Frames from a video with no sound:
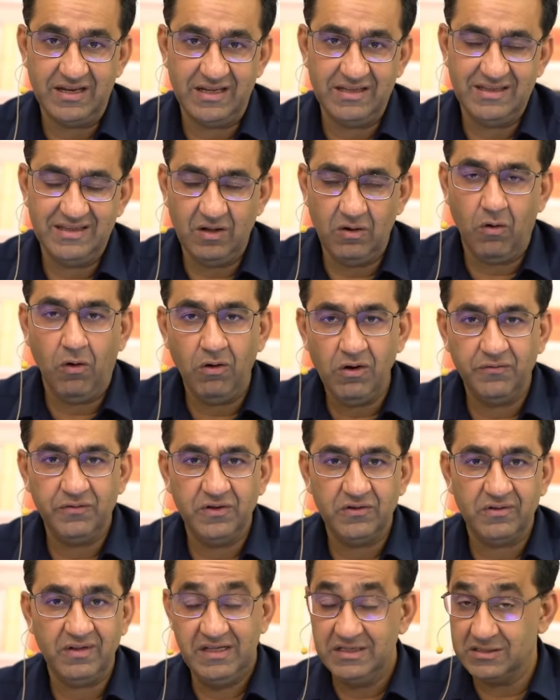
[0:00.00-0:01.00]
And all of
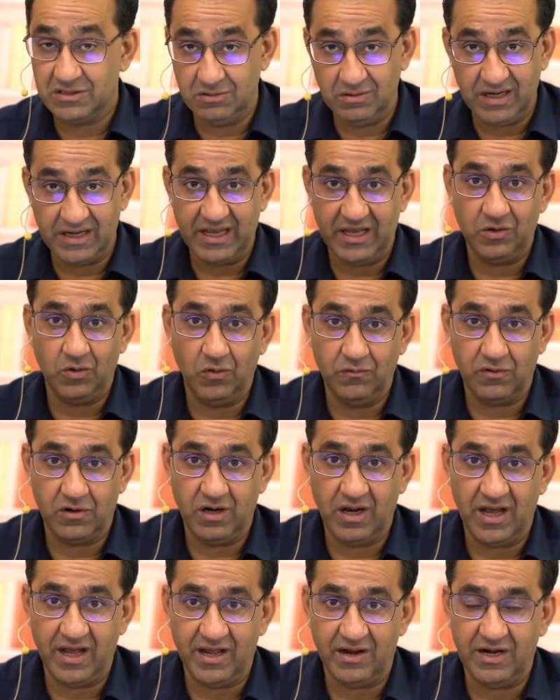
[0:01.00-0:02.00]
this leads to, again,
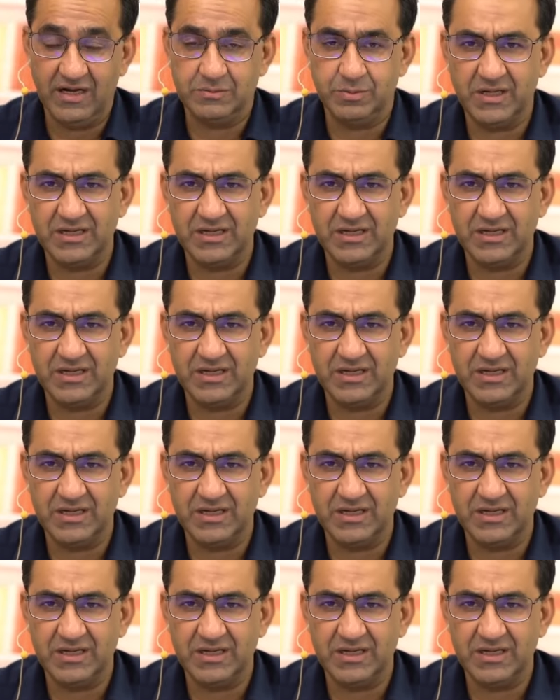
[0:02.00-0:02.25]
overall higher grades.